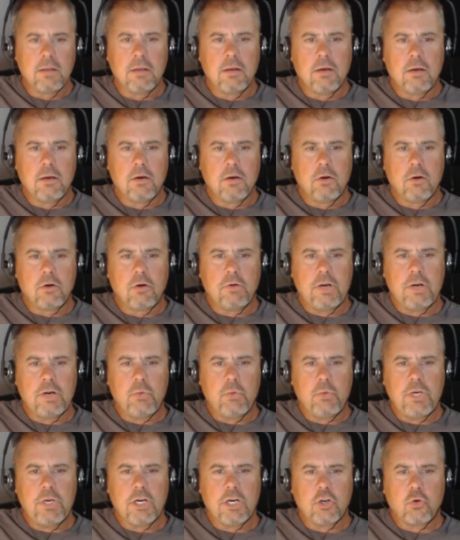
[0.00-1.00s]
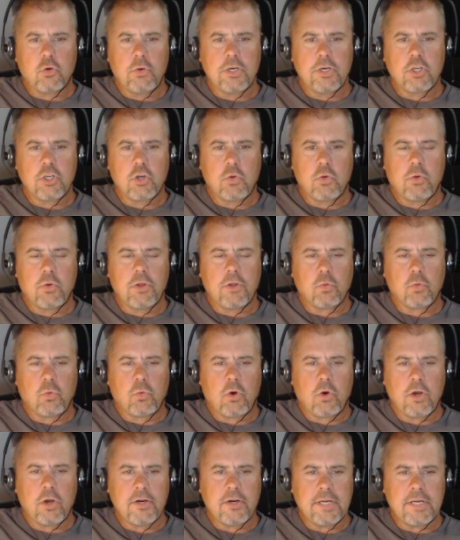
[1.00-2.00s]
all right, we are going to go on the
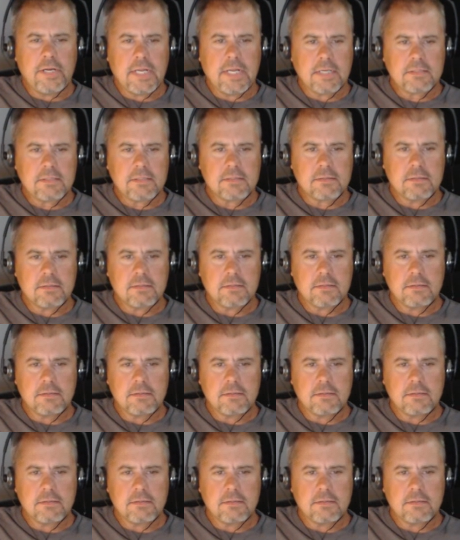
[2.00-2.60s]
water next.